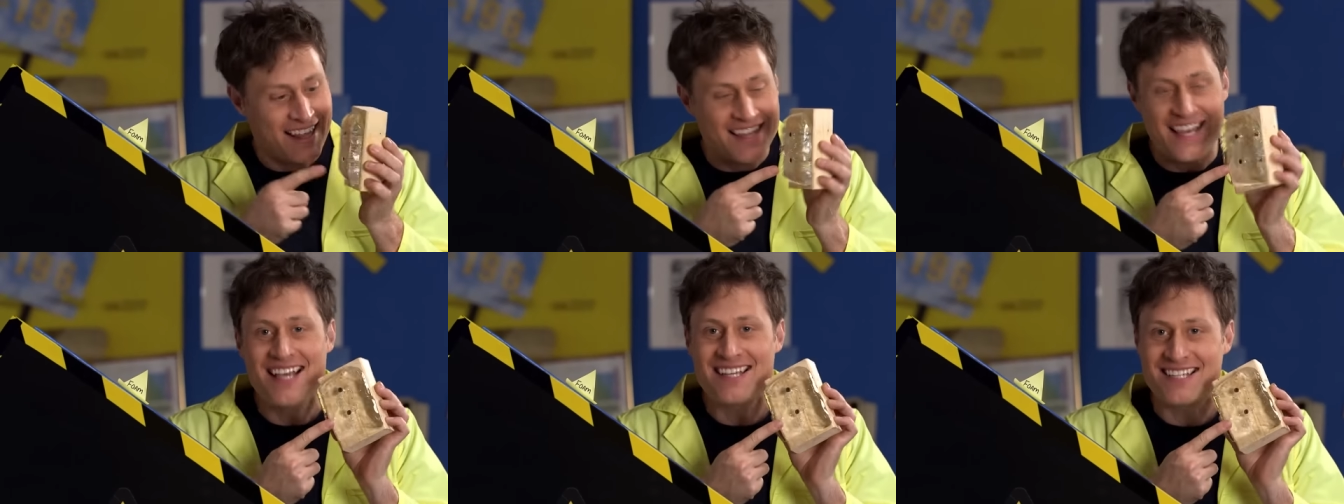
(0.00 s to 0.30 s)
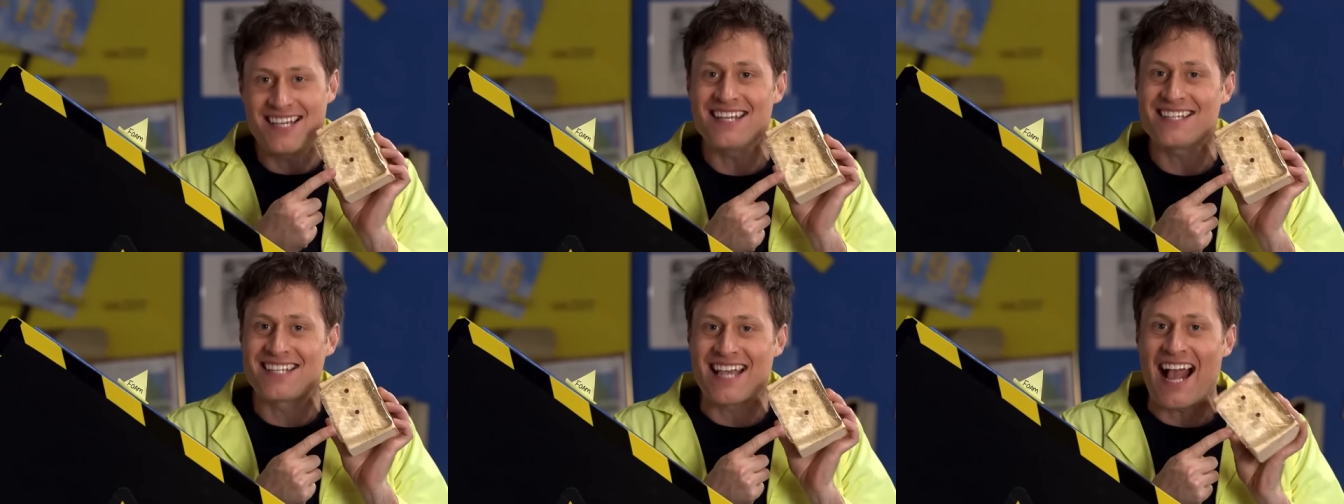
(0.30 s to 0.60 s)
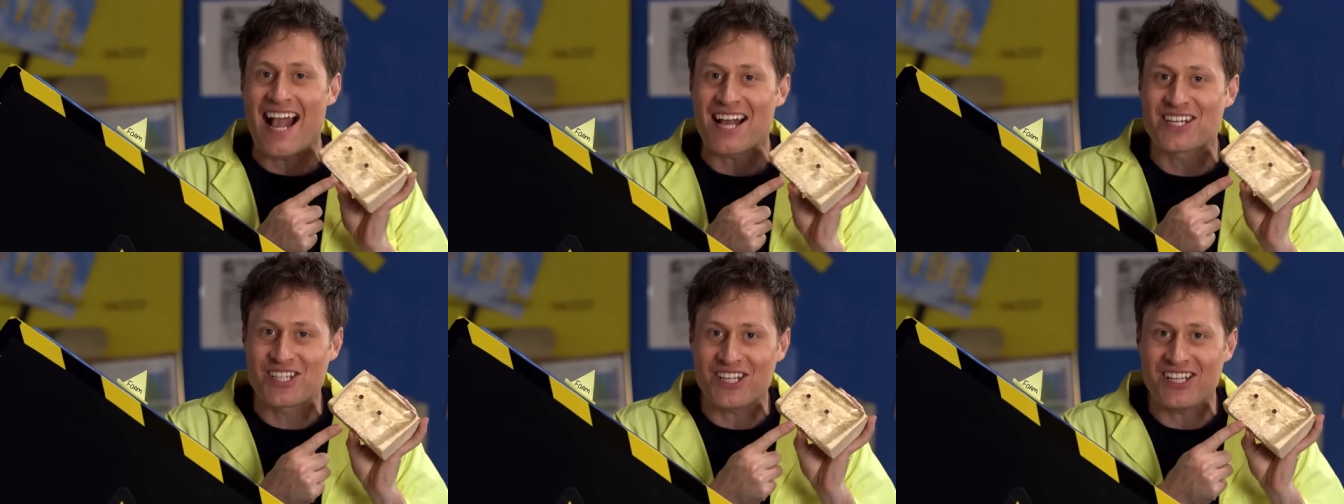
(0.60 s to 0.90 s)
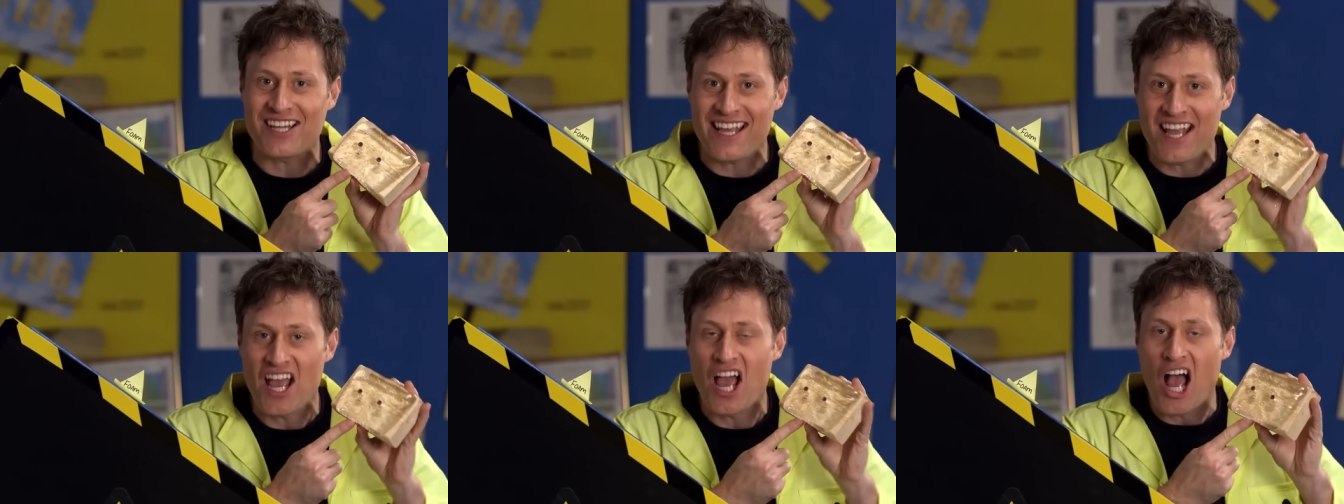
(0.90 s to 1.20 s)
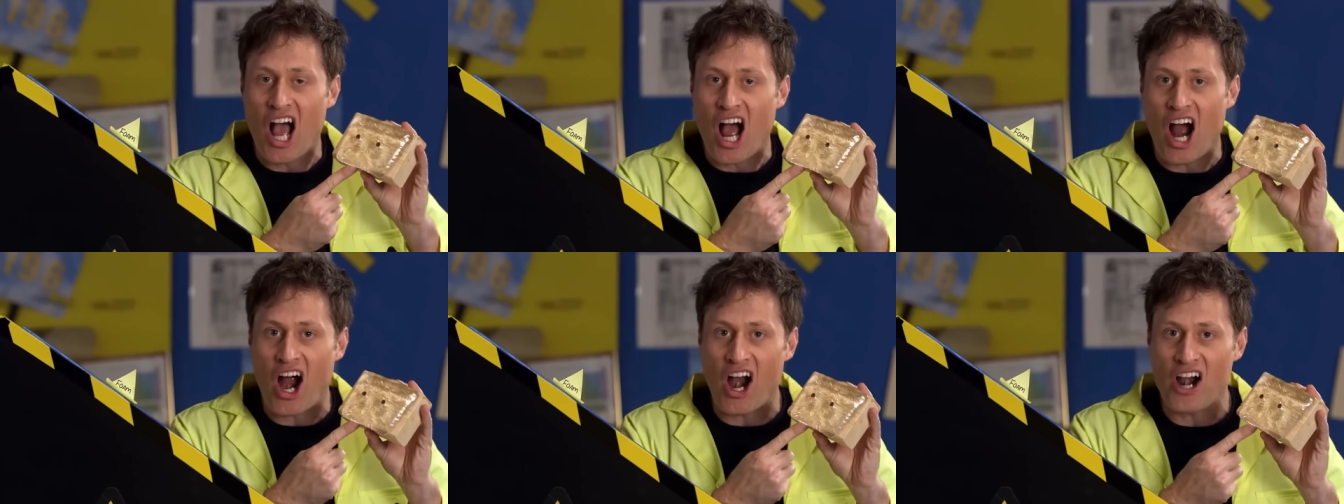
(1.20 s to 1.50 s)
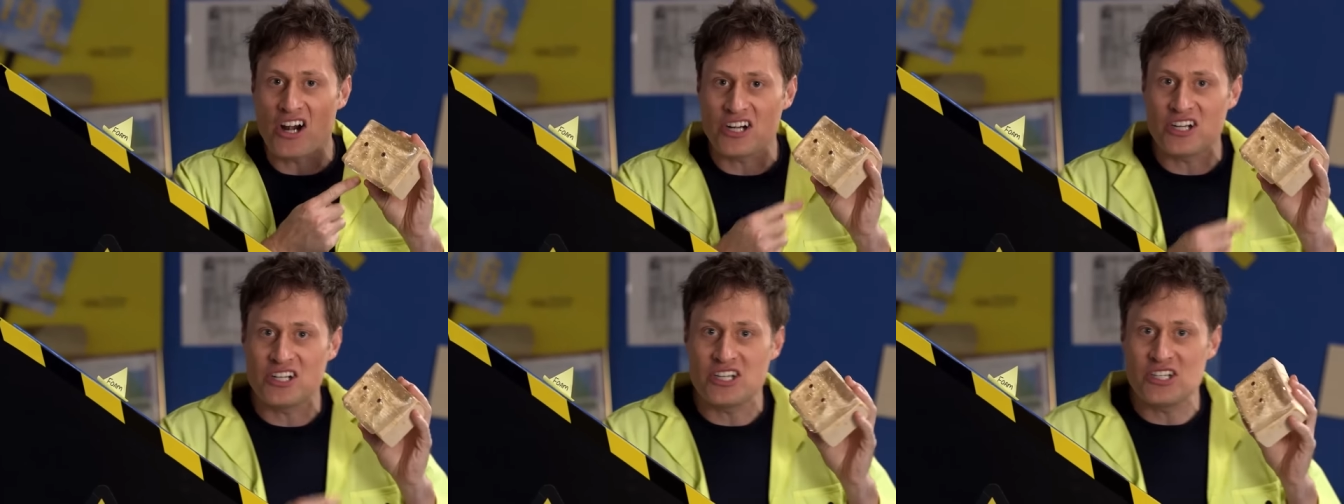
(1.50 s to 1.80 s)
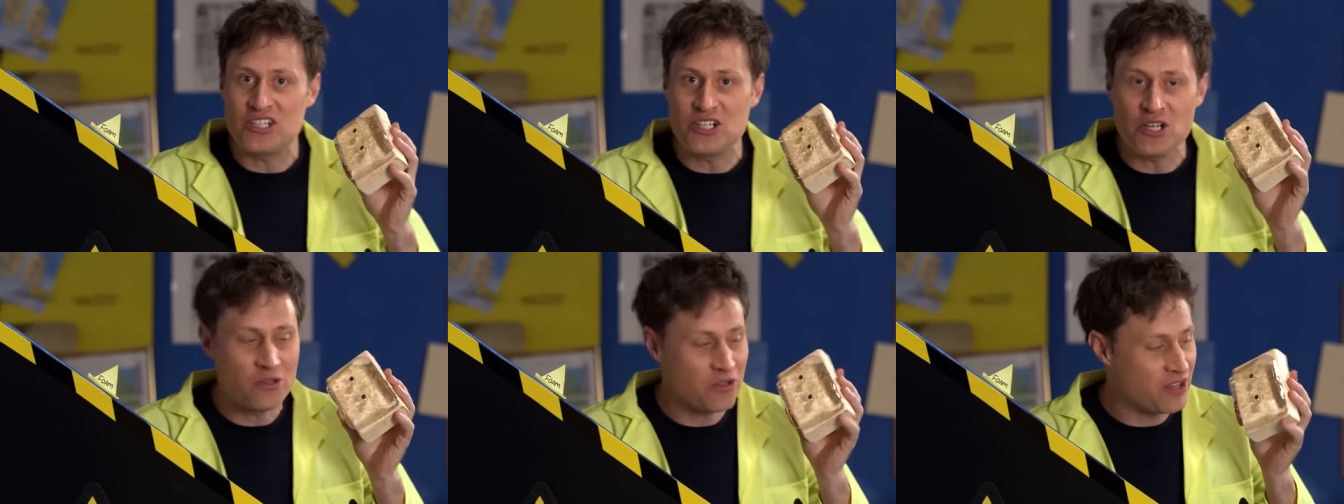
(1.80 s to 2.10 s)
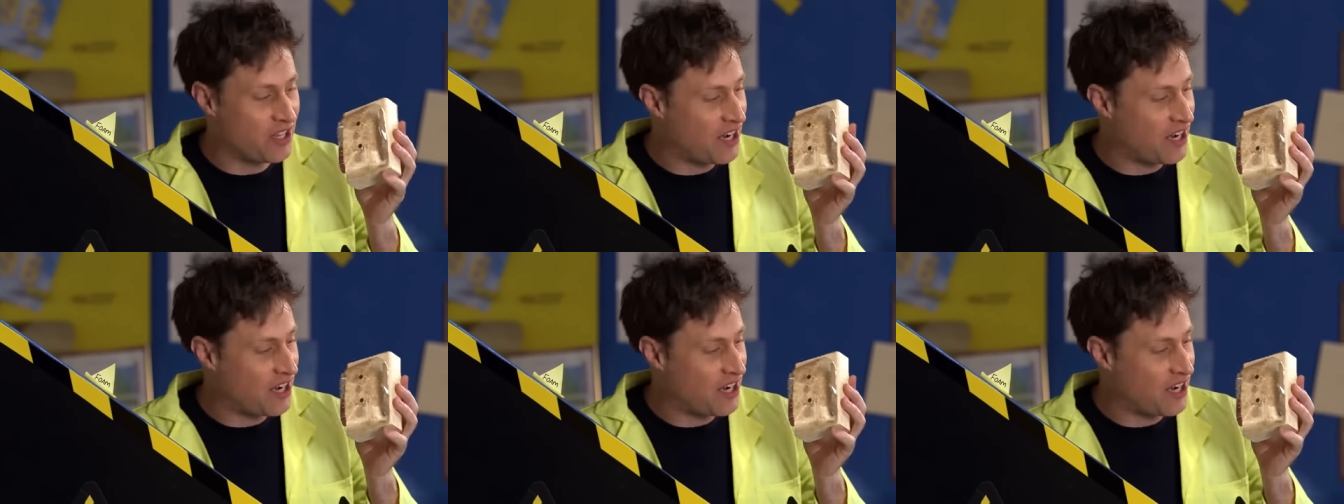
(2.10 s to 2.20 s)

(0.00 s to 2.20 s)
This is actually harder to do